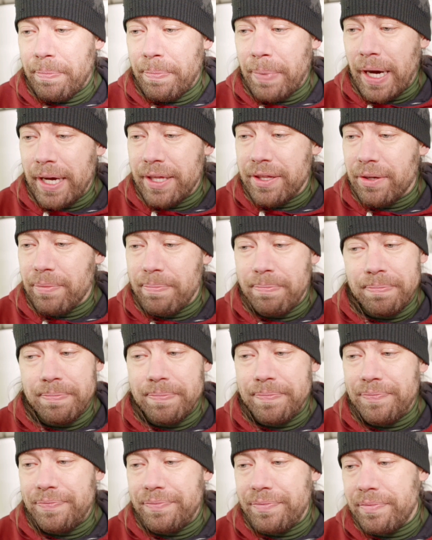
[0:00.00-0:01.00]
buy
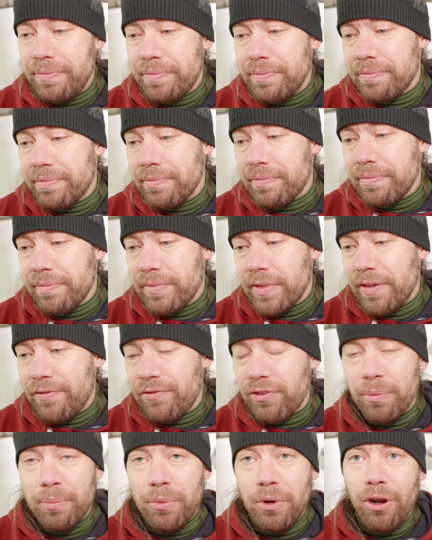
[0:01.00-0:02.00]

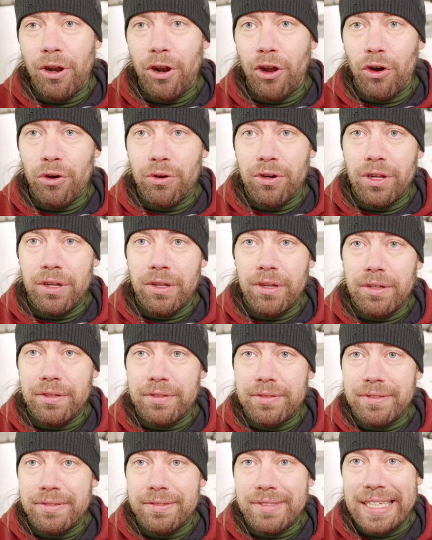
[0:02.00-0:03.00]
from a
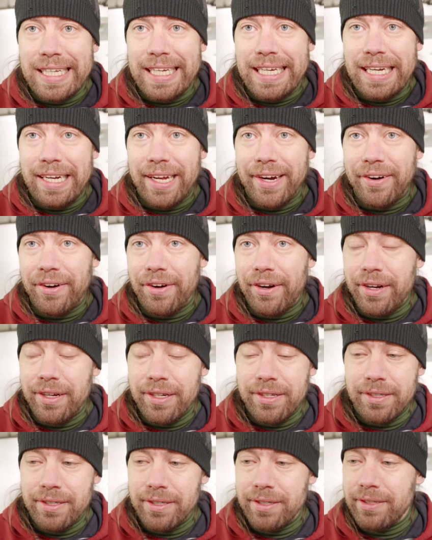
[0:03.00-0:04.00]
local dealer
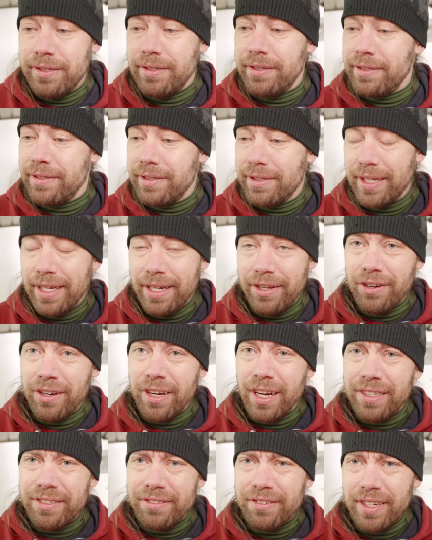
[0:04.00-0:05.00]
in your
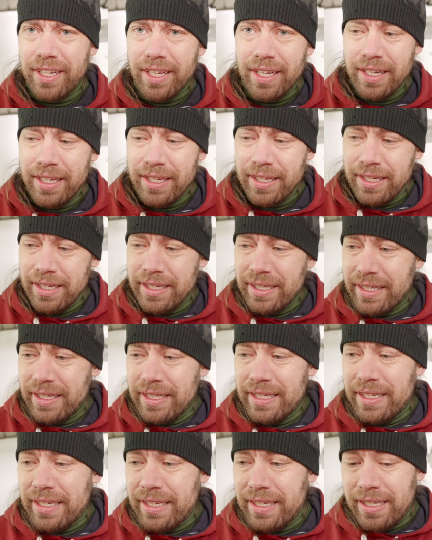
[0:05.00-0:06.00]
country,
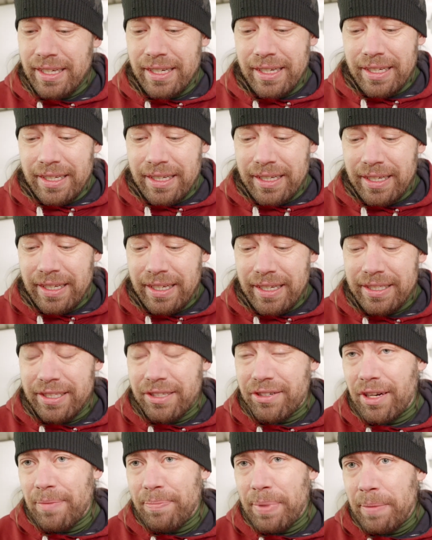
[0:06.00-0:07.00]
it's
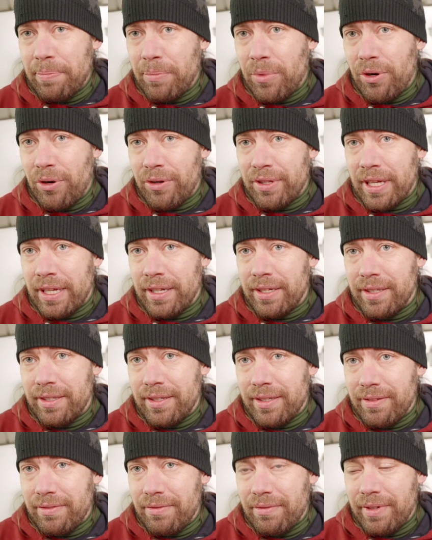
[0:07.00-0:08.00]
gonna be more than
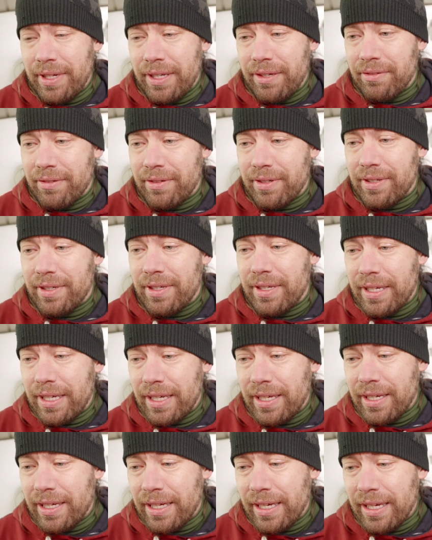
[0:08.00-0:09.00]
when you
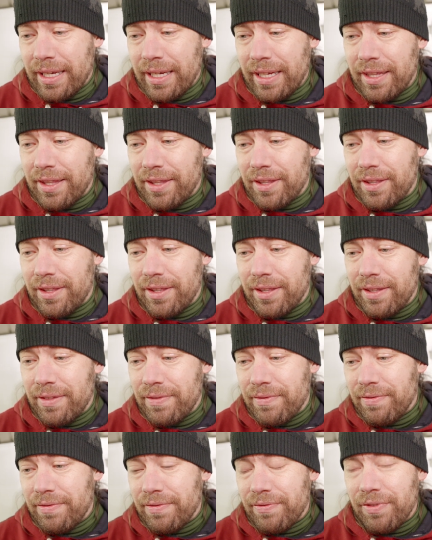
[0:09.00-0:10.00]
can get
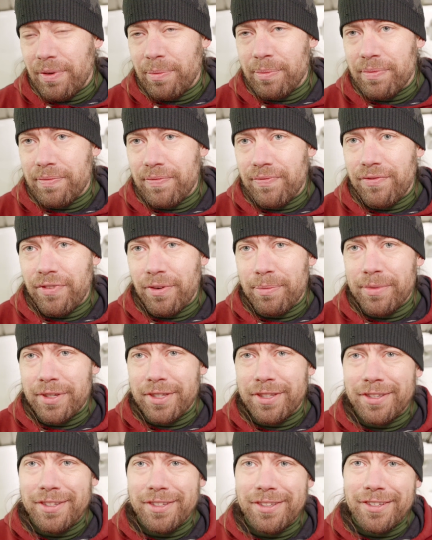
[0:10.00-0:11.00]
from
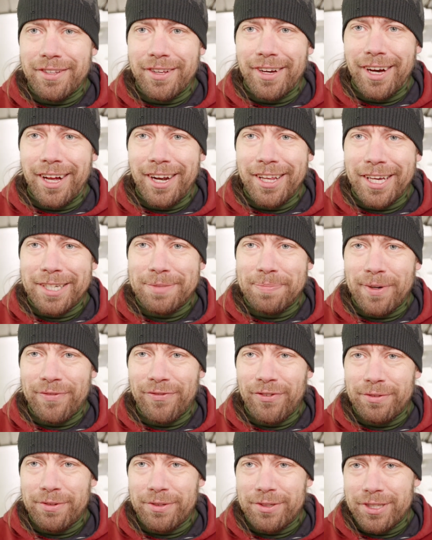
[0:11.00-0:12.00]
the AliExpress,
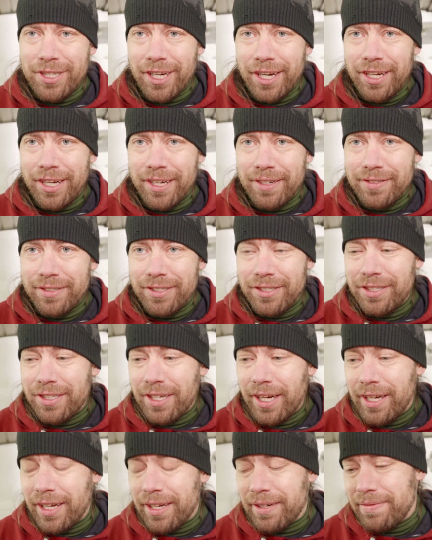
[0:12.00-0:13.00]
from the
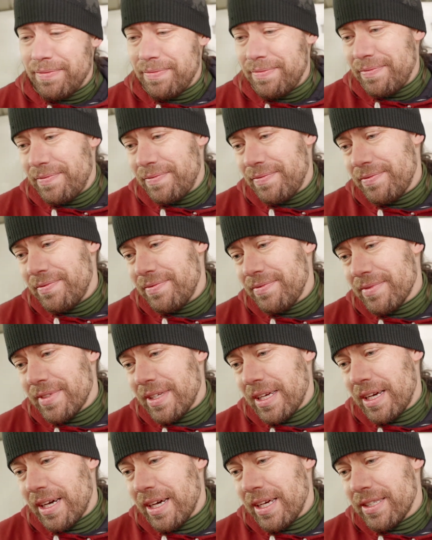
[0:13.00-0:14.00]
China
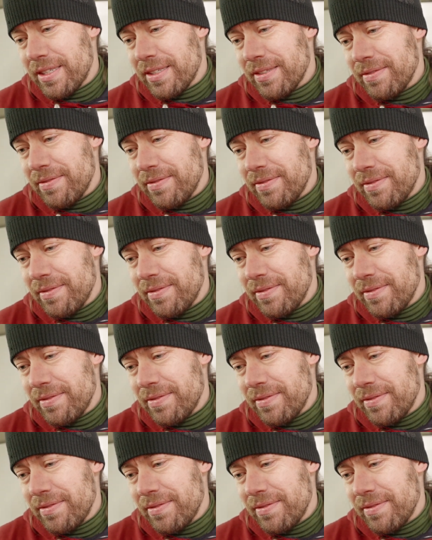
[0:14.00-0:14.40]
guys.